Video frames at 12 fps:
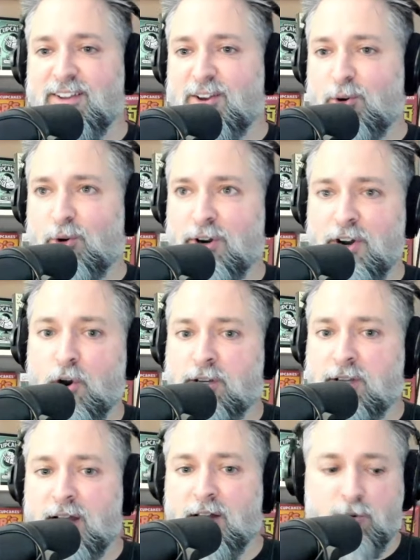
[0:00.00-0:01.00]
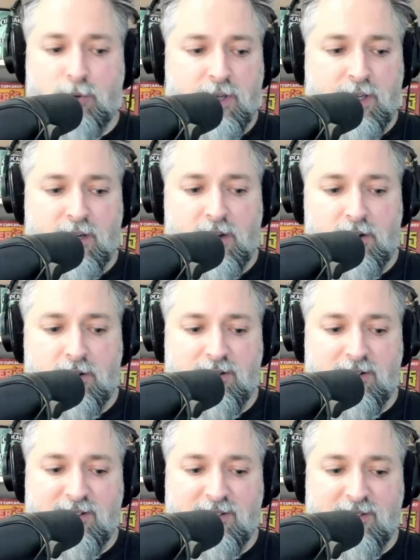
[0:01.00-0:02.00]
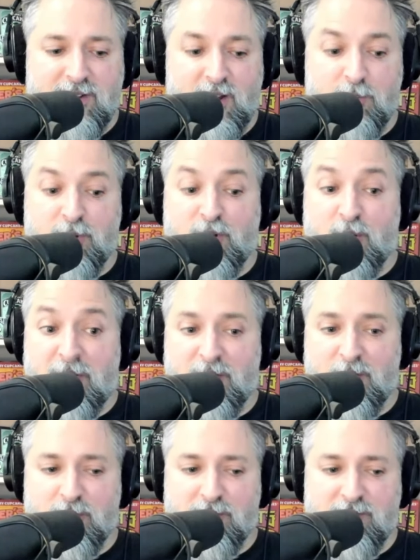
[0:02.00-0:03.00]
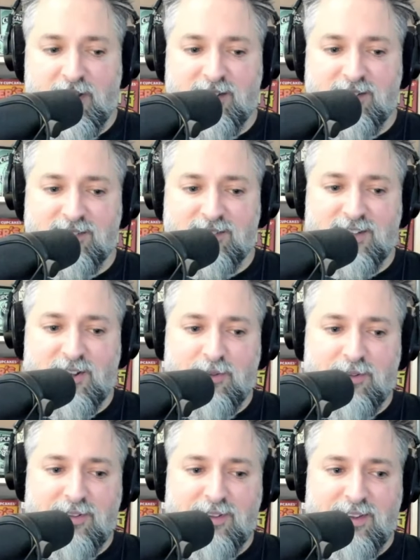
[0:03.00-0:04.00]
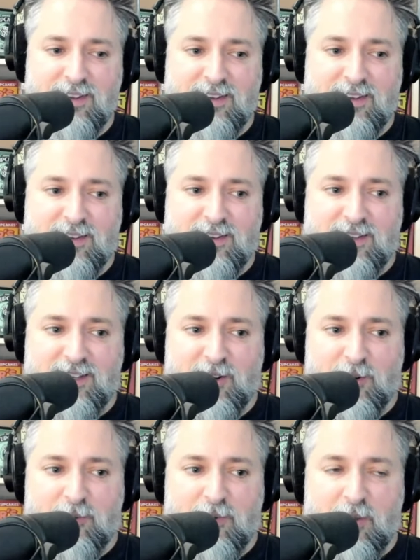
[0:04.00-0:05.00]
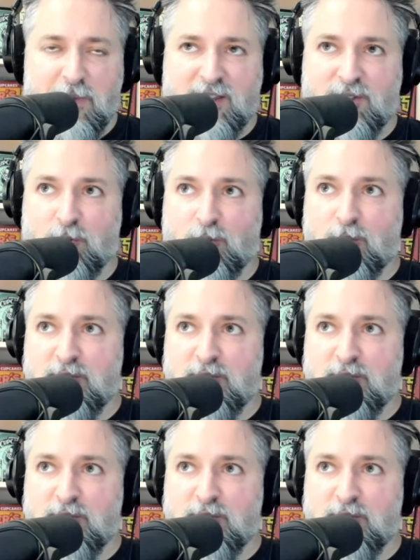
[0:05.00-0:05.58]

or an art gallery, and I'll put on my own event, and I'll make the room